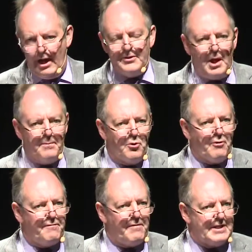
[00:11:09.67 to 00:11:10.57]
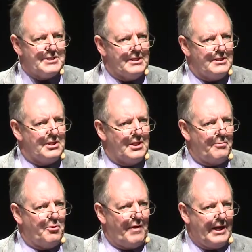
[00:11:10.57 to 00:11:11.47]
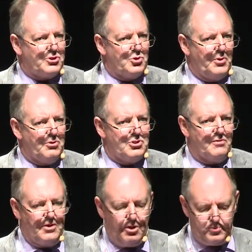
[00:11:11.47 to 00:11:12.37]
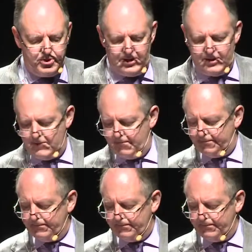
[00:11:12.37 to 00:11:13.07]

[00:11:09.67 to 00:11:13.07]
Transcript: a number of facets, a number of attributes of the object.